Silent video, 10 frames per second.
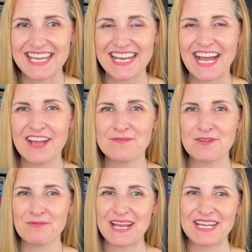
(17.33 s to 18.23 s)
I've been
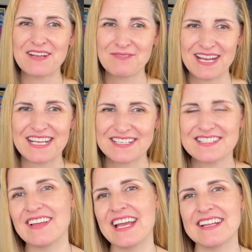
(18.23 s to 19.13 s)
waiting and waiting
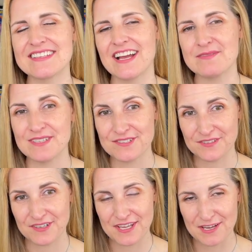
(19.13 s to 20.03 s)
until I had time to do it
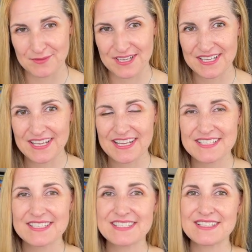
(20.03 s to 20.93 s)
on camera.
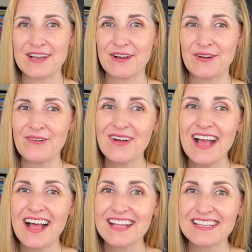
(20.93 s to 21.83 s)
So
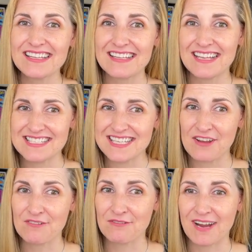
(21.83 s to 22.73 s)
let's
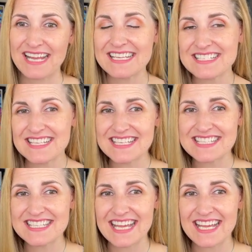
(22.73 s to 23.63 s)
get right into this
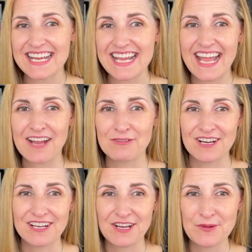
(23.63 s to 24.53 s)
thing. We're
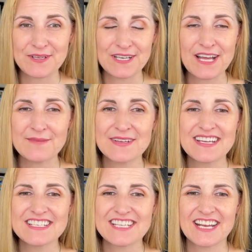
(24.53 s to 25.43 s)
gonna open it up,
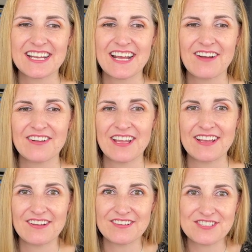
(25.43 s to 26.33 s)
check it out, and
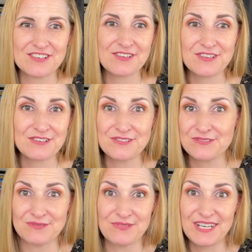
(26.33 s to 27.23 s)
I'll show you
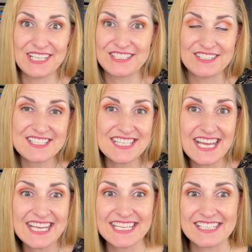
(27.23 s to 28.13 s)
what it looks
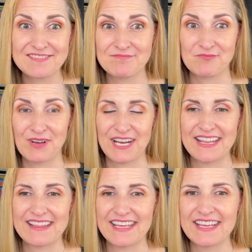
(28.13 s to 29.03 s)
like and what I
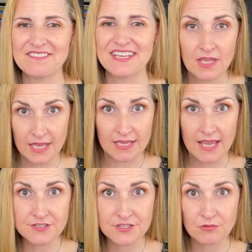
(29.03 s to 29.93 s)
think of it. In
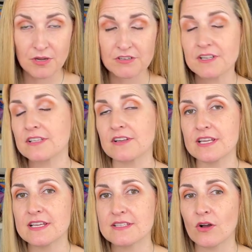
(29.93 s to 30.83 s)
case you're wondering, there
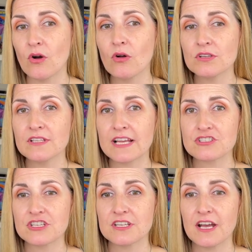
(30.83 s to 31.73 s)
is a whole
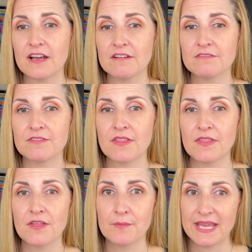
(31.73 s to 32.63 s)
collection of
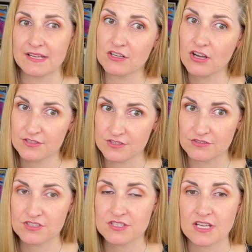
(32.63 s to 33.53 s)
The Band Concert
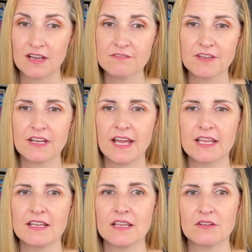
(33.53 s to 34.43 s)
stuff, and I
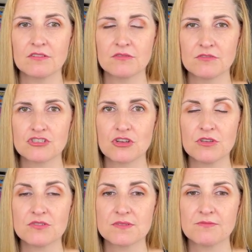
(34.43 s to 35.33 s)
can show
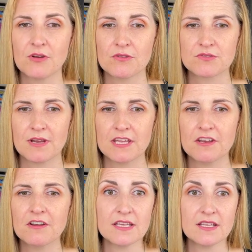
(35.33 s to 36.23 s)
you some photos right here.